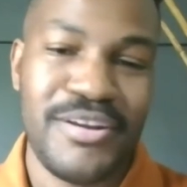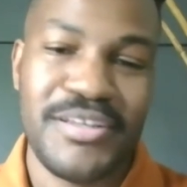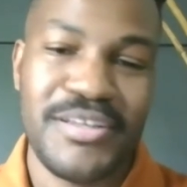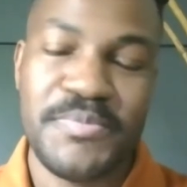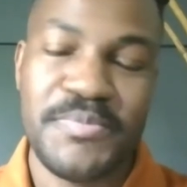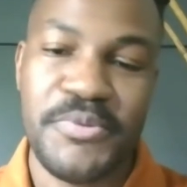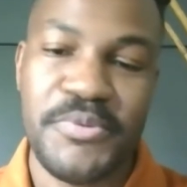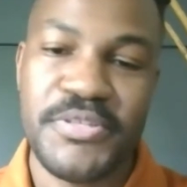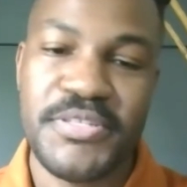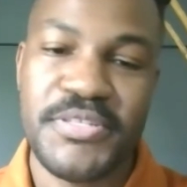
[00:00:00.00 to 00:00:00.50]

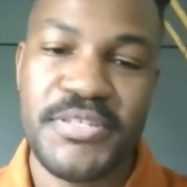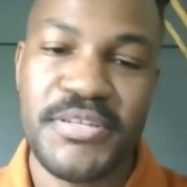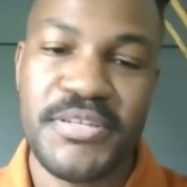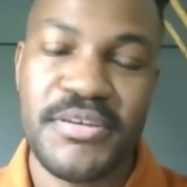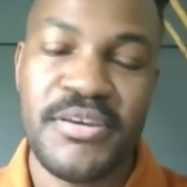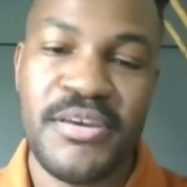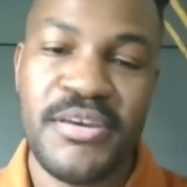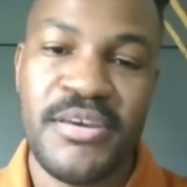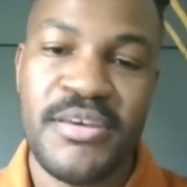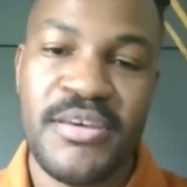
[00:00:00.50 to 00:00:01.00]
experiencing
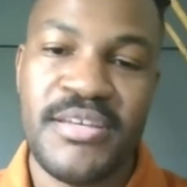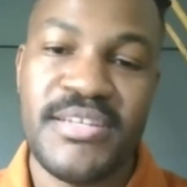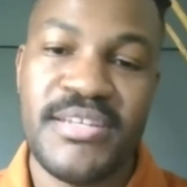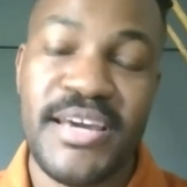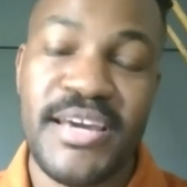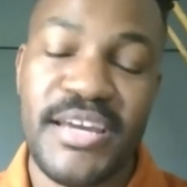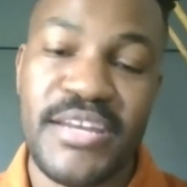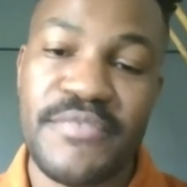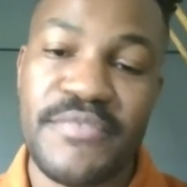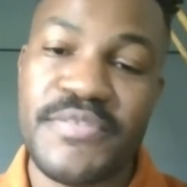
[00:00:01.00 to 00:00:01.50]

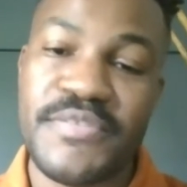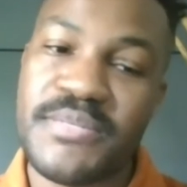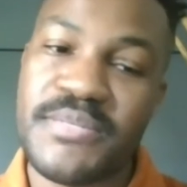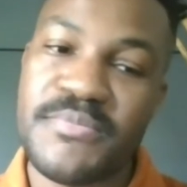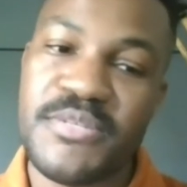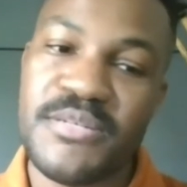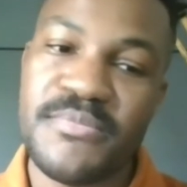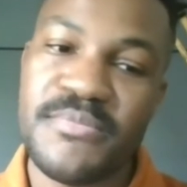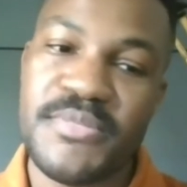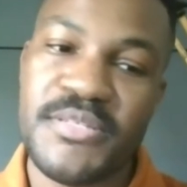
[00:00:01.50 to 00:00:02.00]
negative
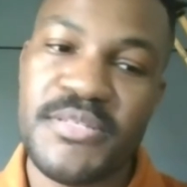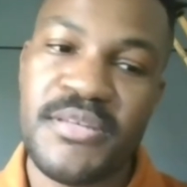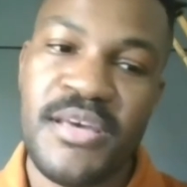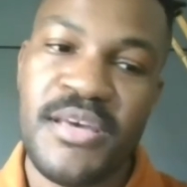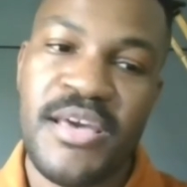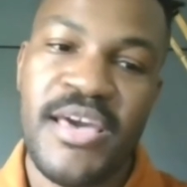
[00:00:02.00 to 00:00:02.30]
symptoms.